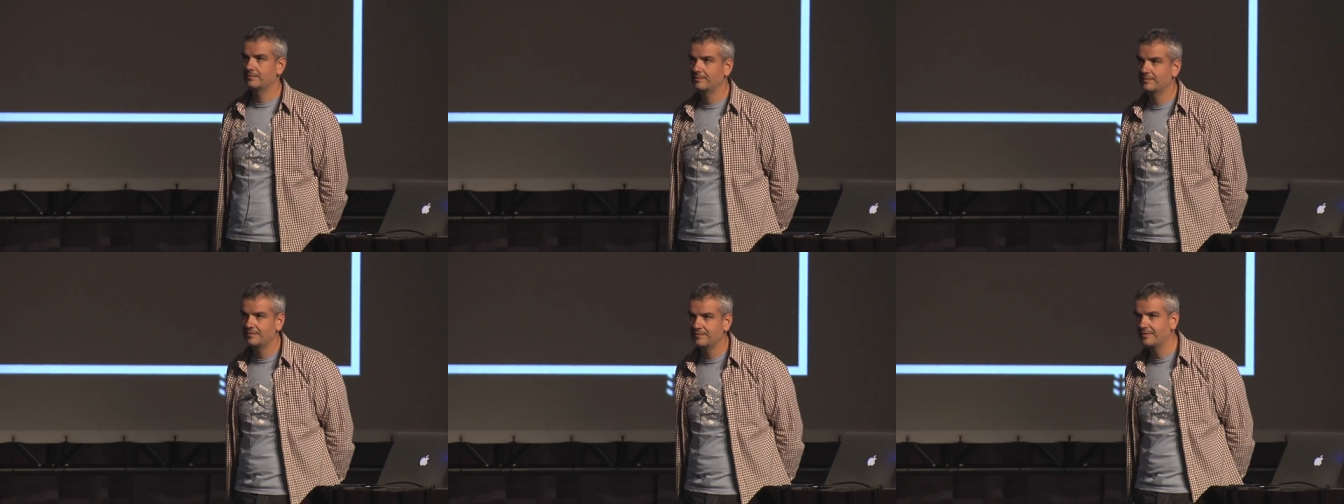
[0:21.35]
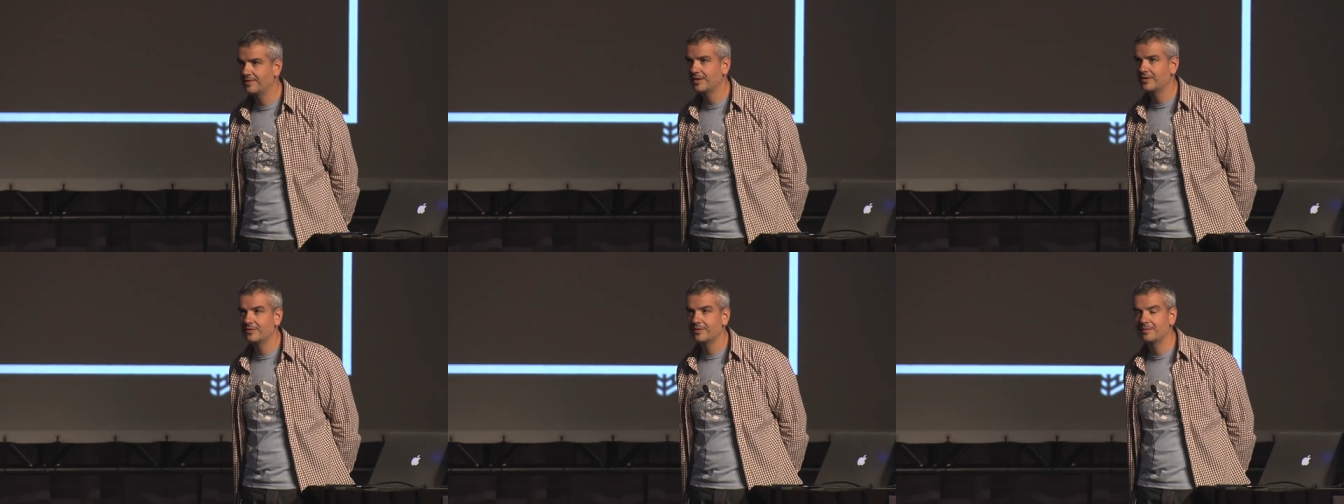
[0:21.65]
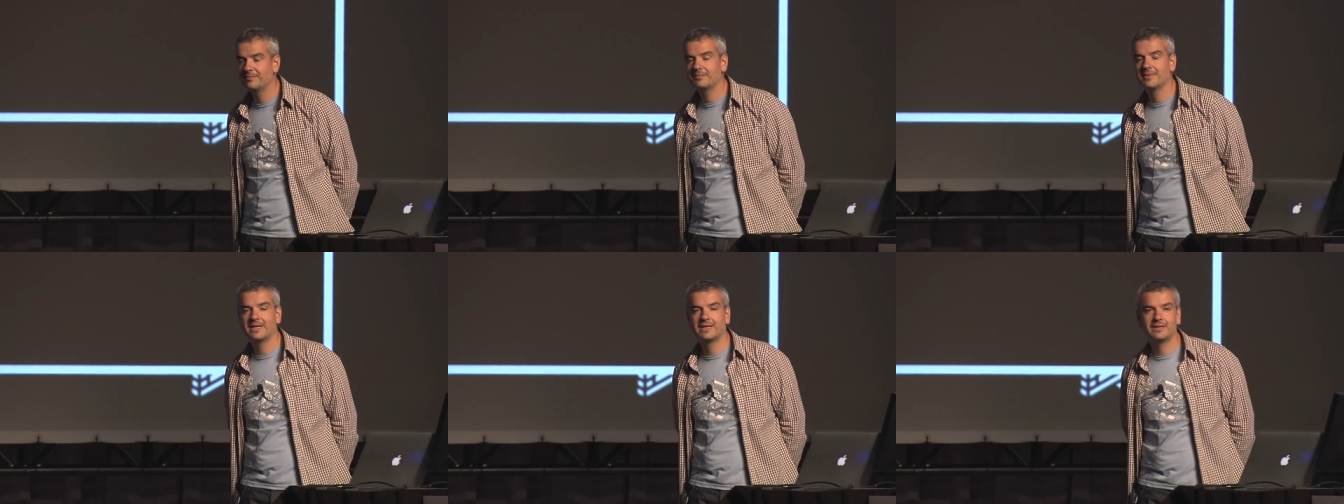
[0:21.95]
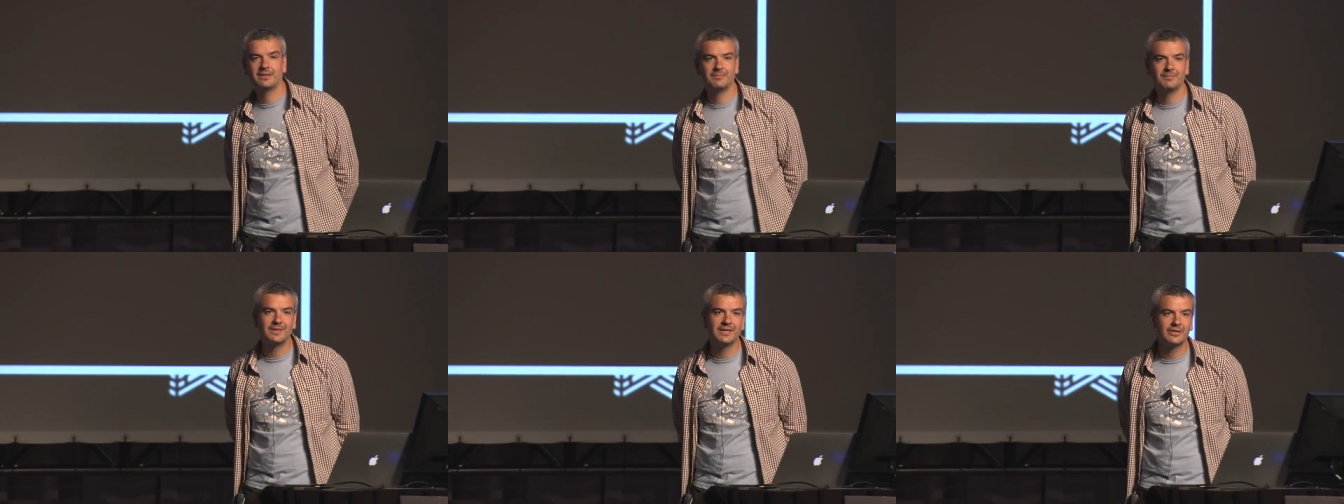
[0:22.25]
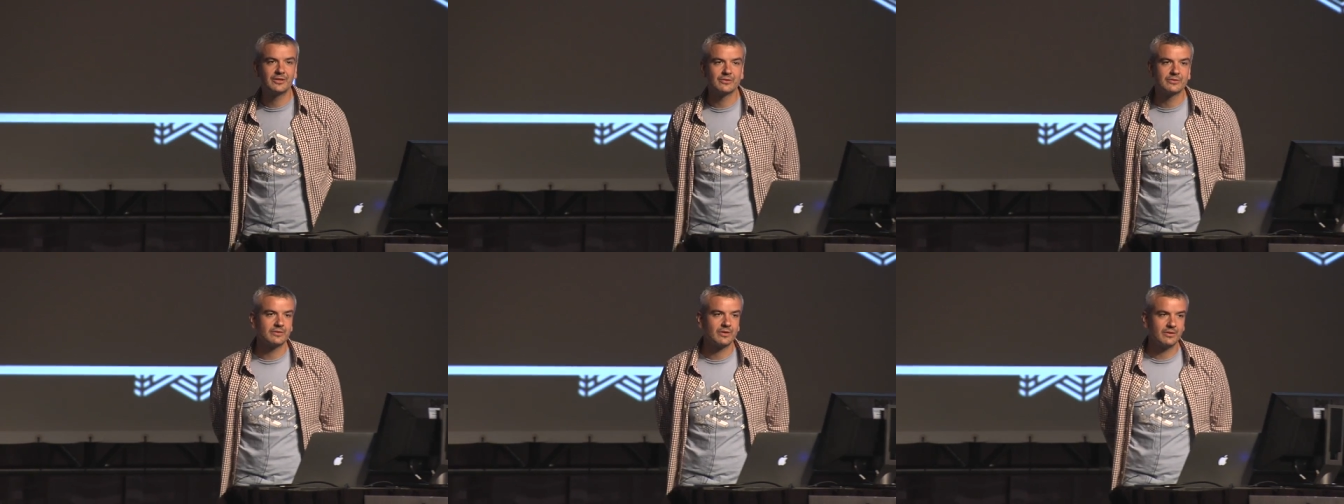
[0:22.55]
very many $1
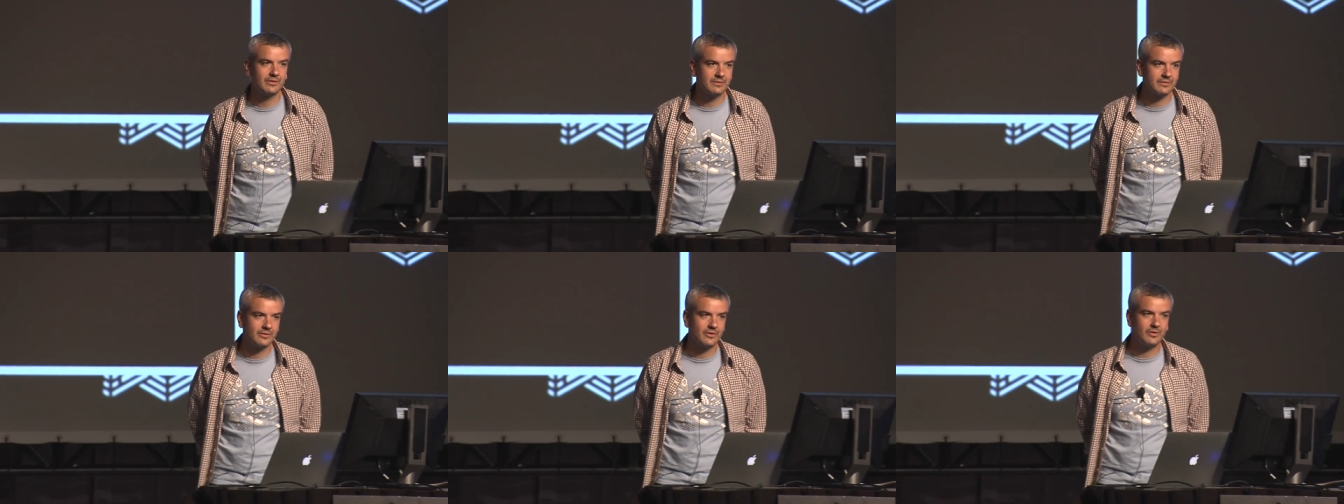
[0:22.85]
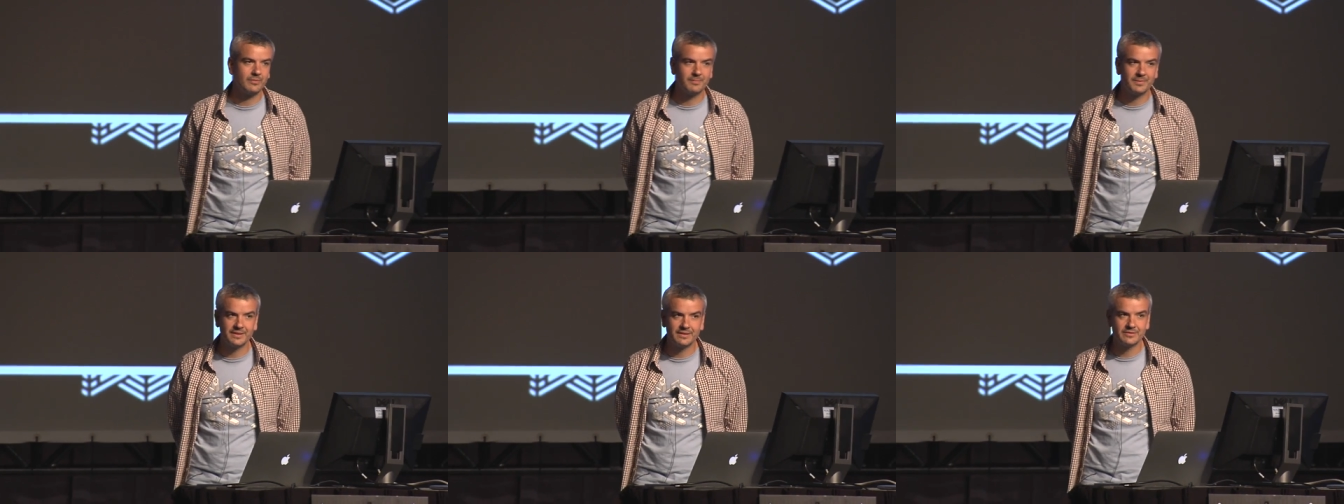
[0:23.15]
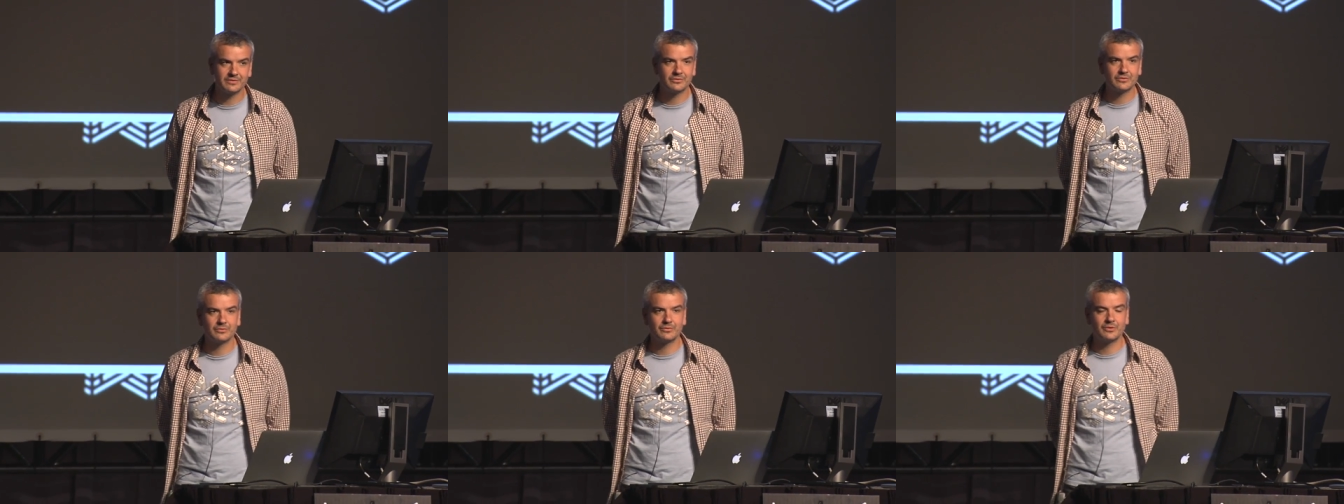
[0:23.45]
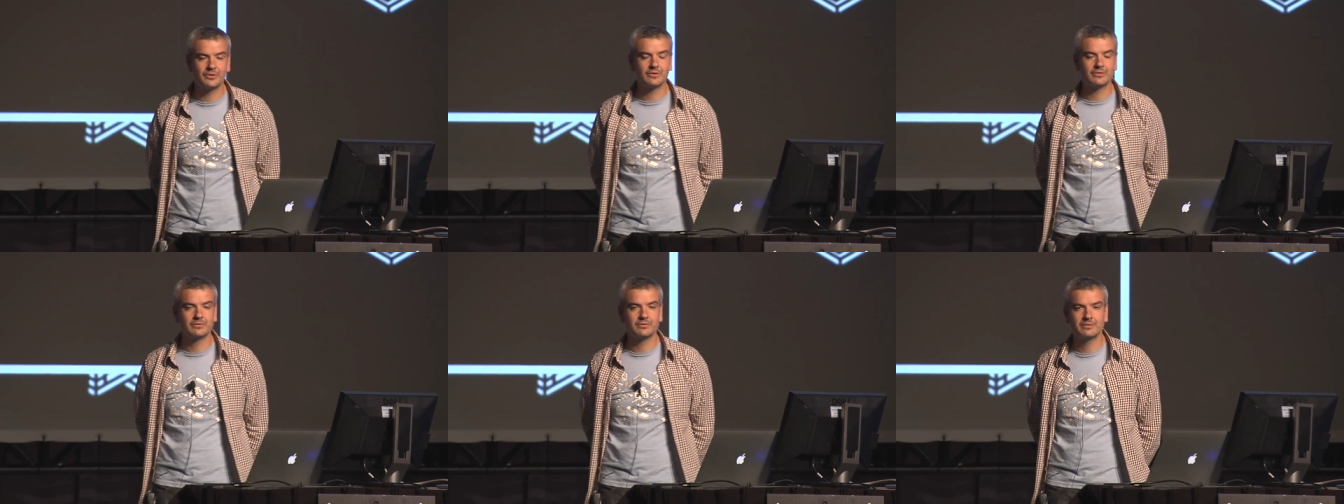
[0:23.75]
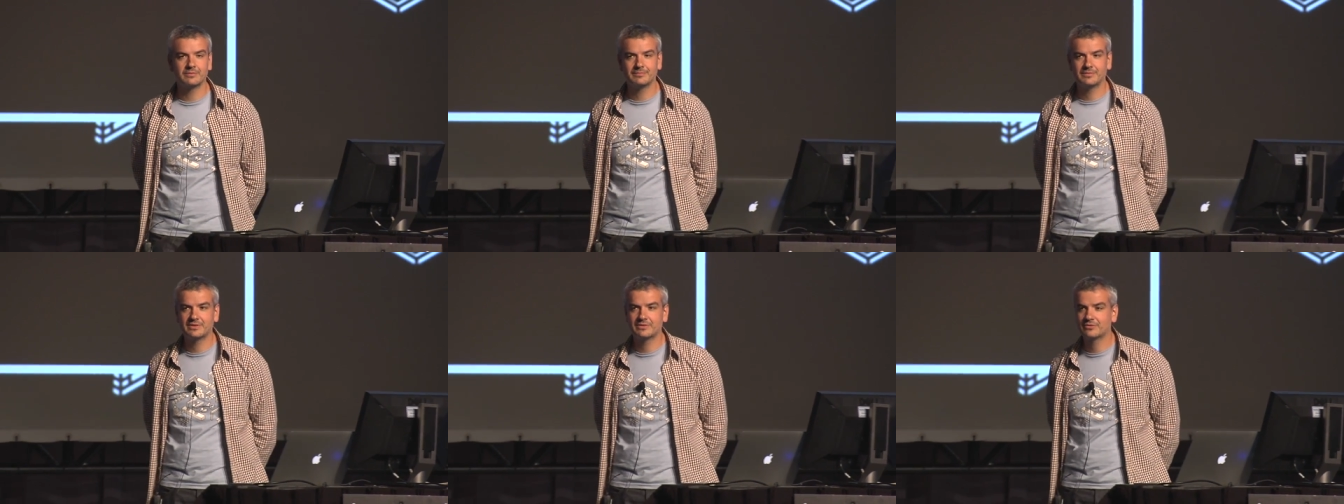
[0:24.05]
million companies to
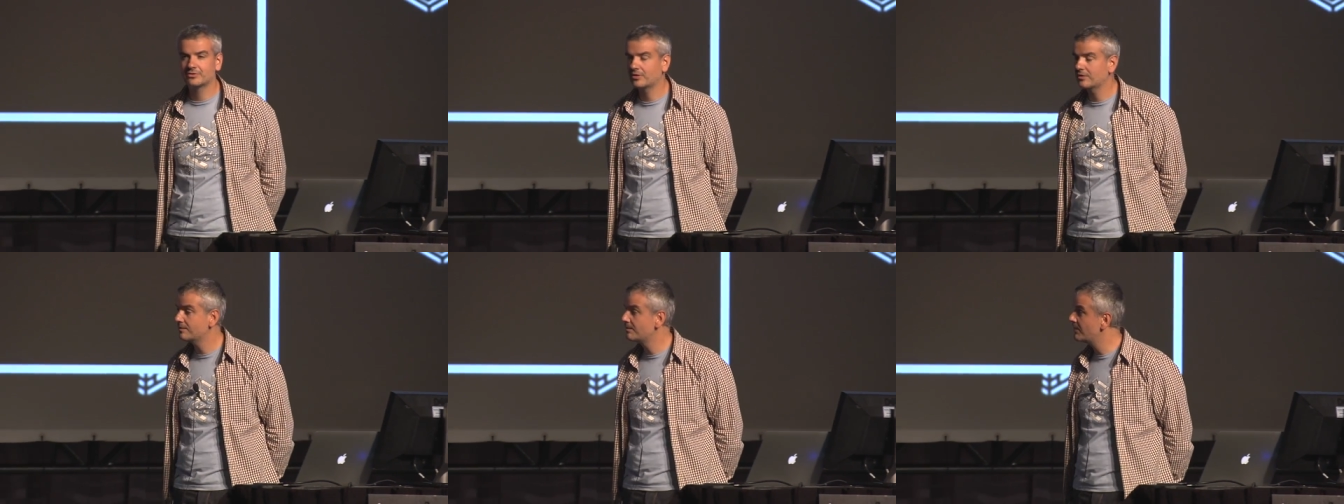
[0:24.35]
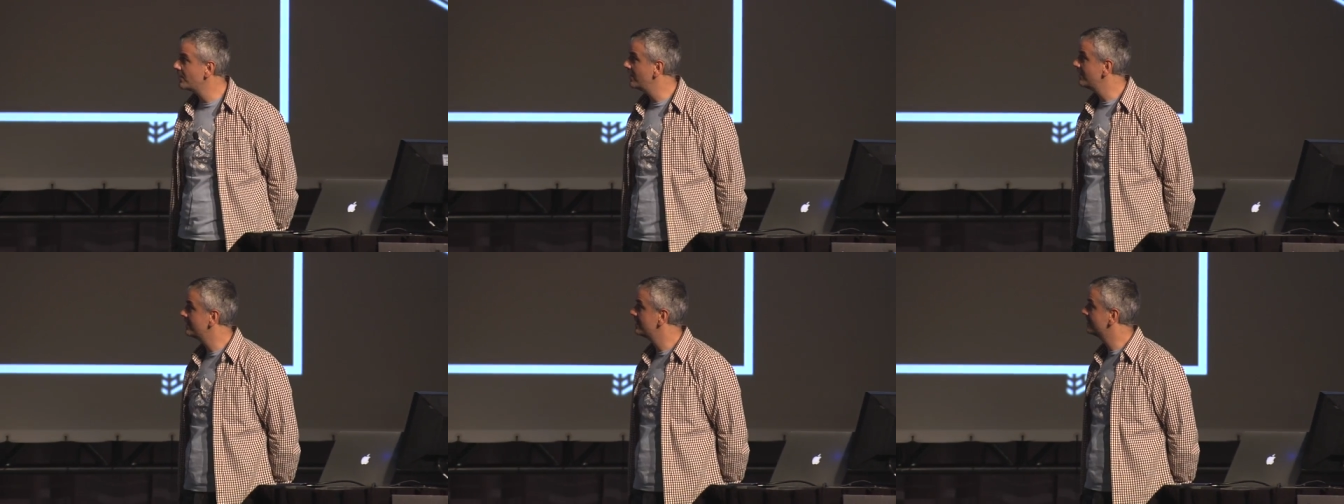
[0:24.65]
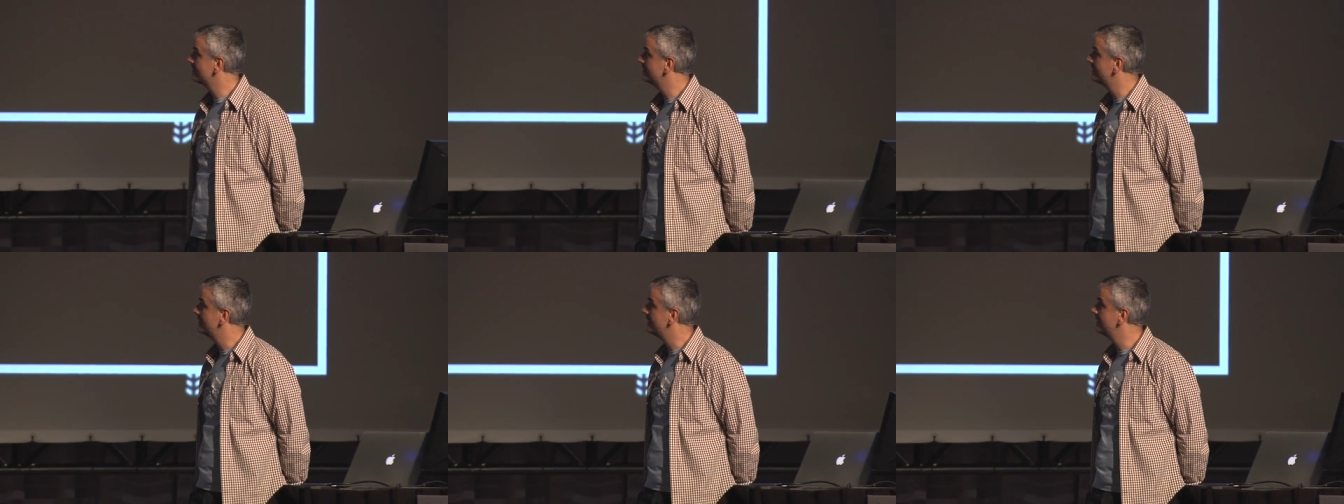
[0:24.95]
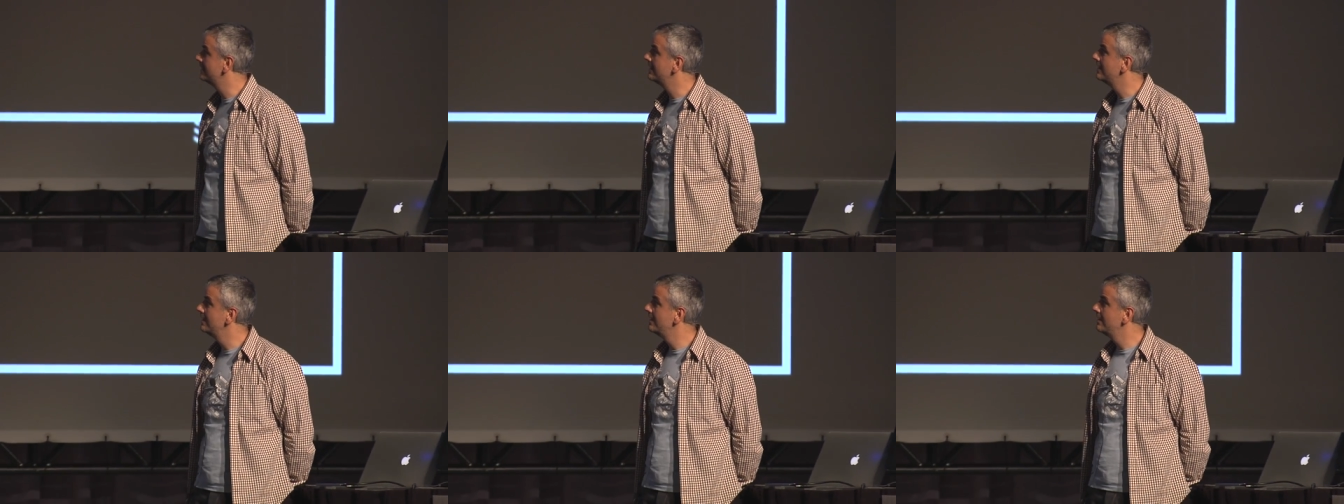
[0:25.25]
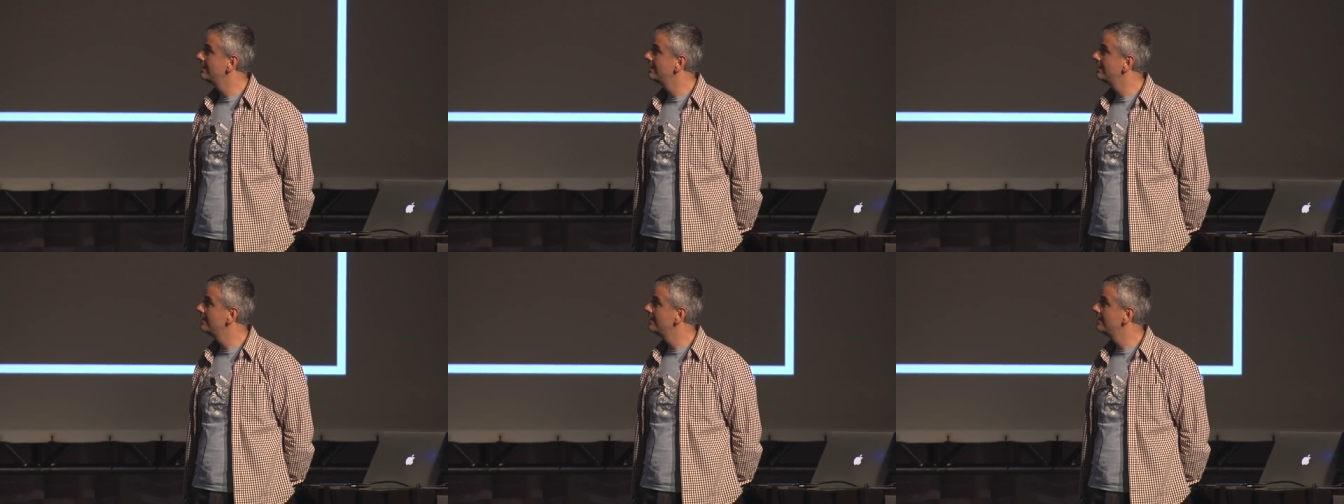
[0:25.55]
the sort of projects that